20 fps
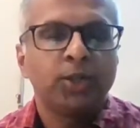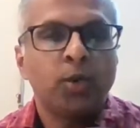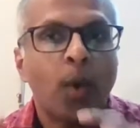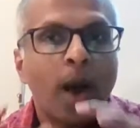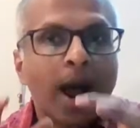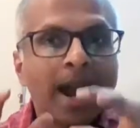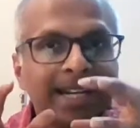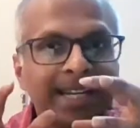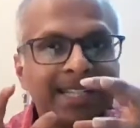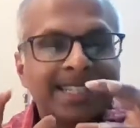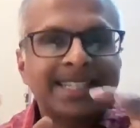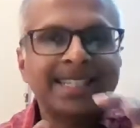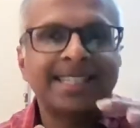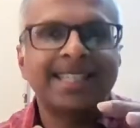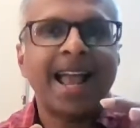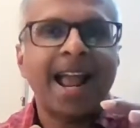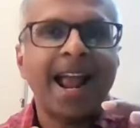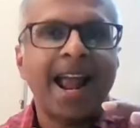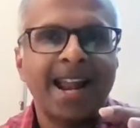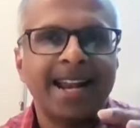to
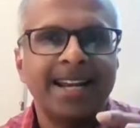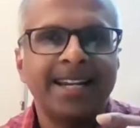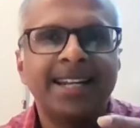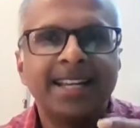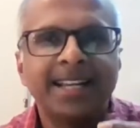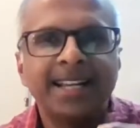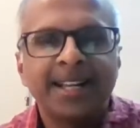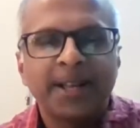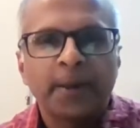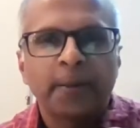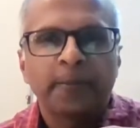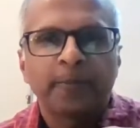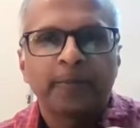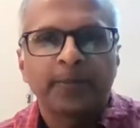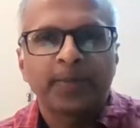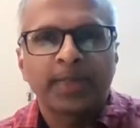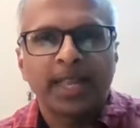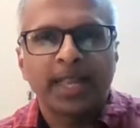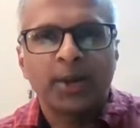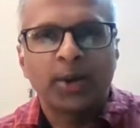understand,
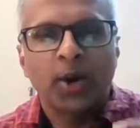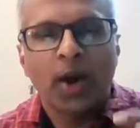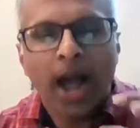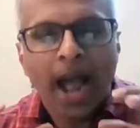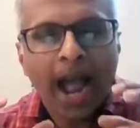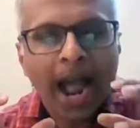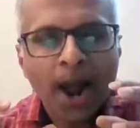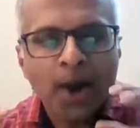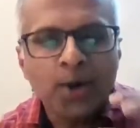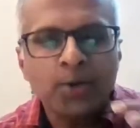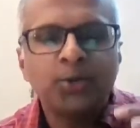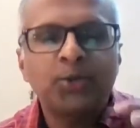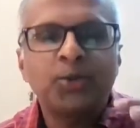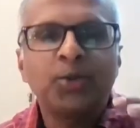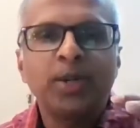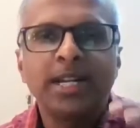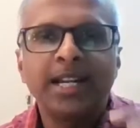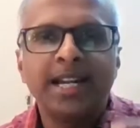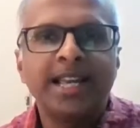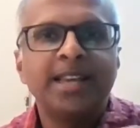you know, how
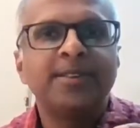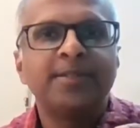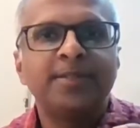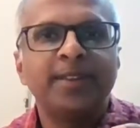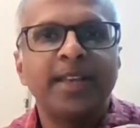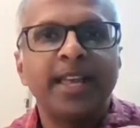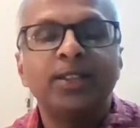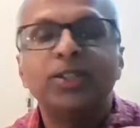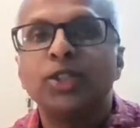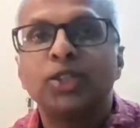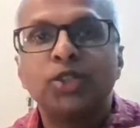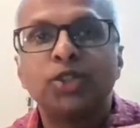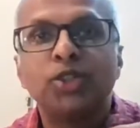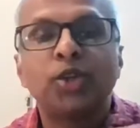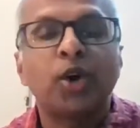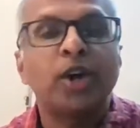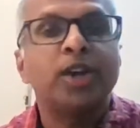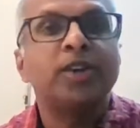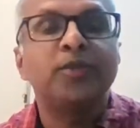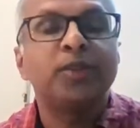to live in this
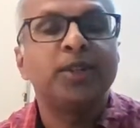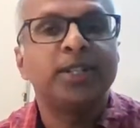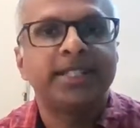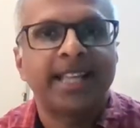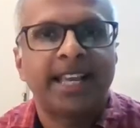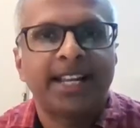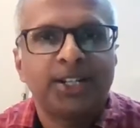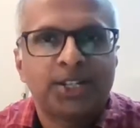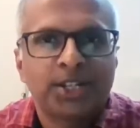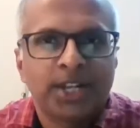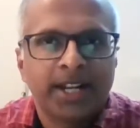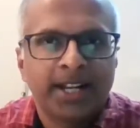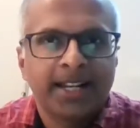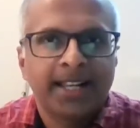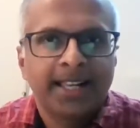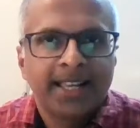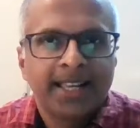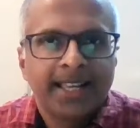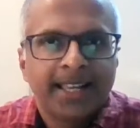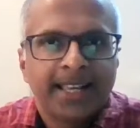joyful tension,
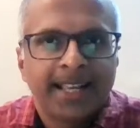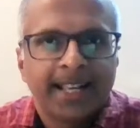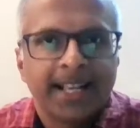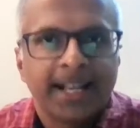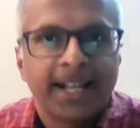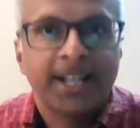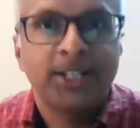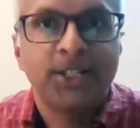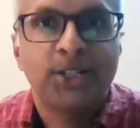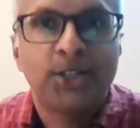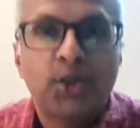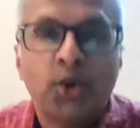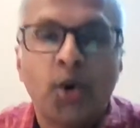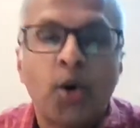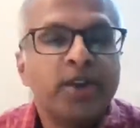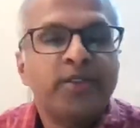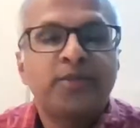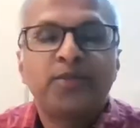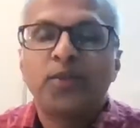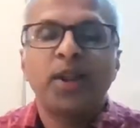a
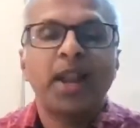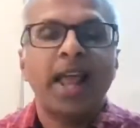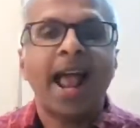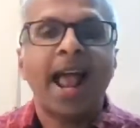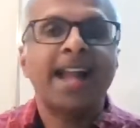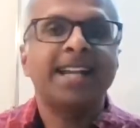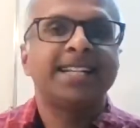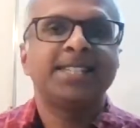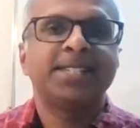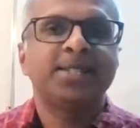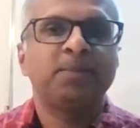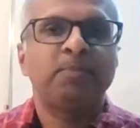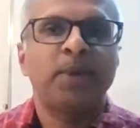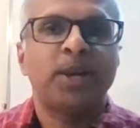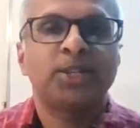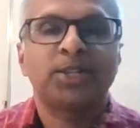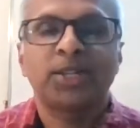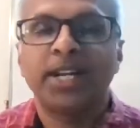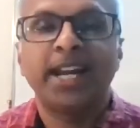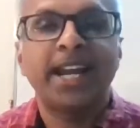joyful
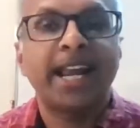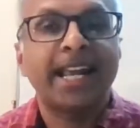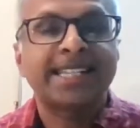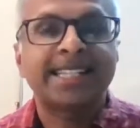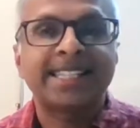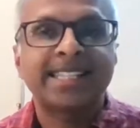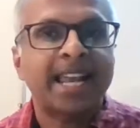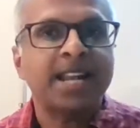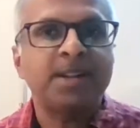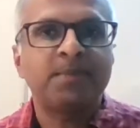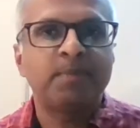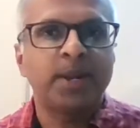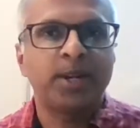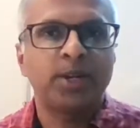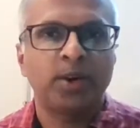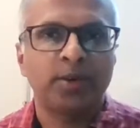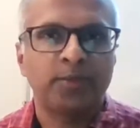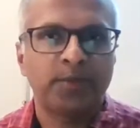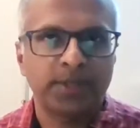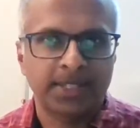anticipation and
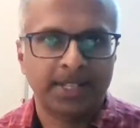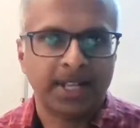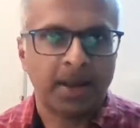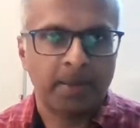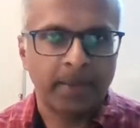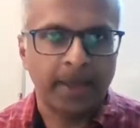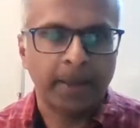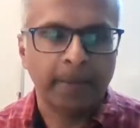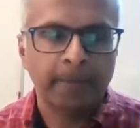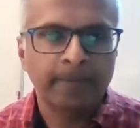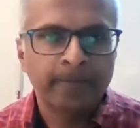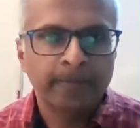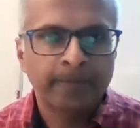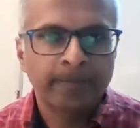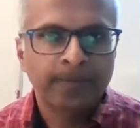excitement of his coming.